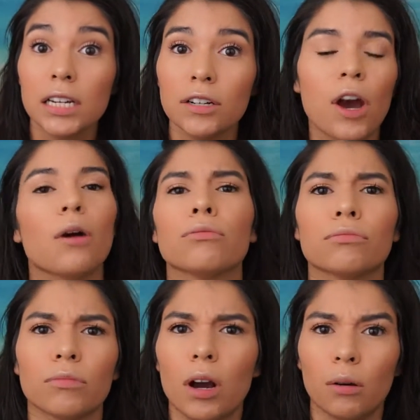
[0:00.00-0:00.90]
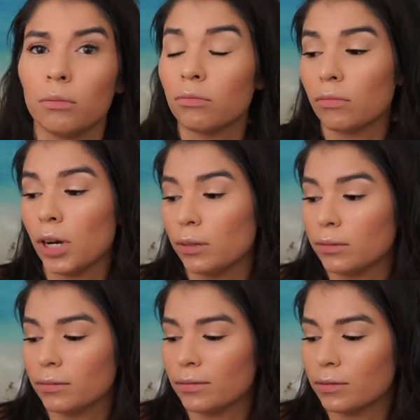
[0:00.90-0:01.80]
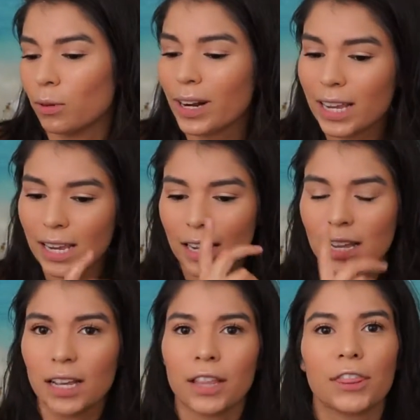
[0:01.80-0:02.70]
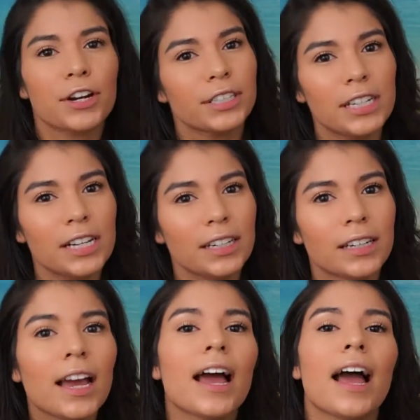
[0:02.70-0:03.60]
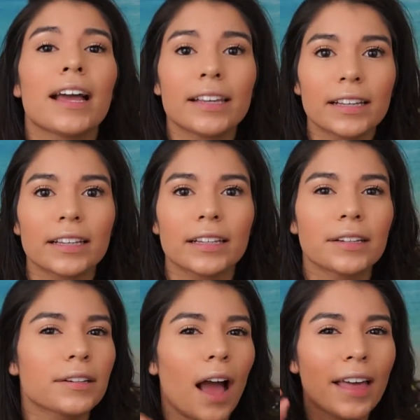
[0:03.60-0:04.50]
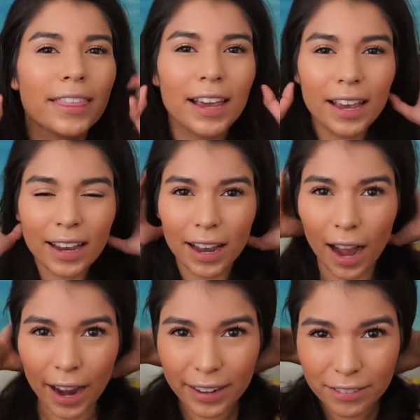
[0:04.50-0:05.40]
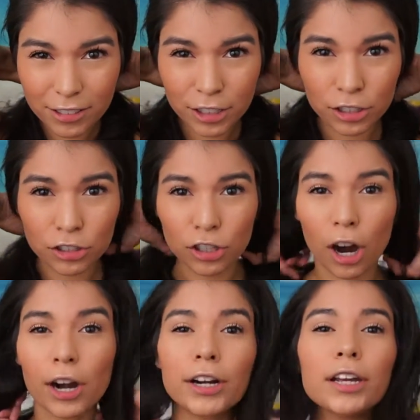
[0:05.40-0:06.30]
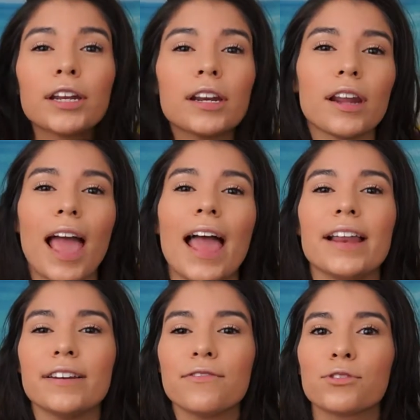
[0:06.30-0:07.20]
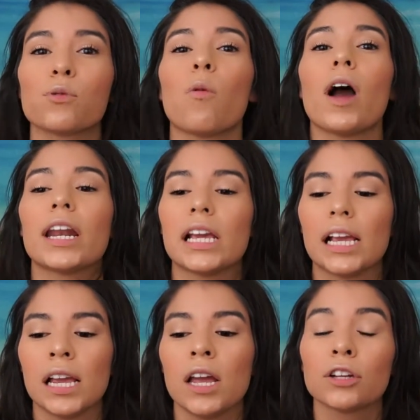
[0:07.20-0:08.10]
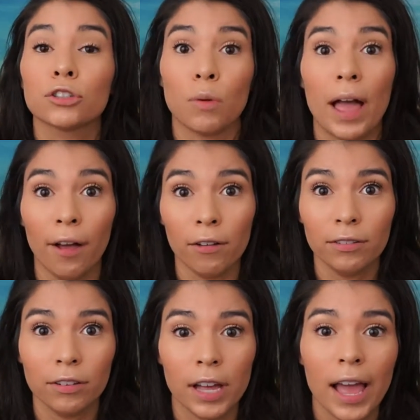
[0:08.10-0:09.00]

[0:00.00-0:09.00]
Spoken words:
No, 2013. I think it kind of started end of 2012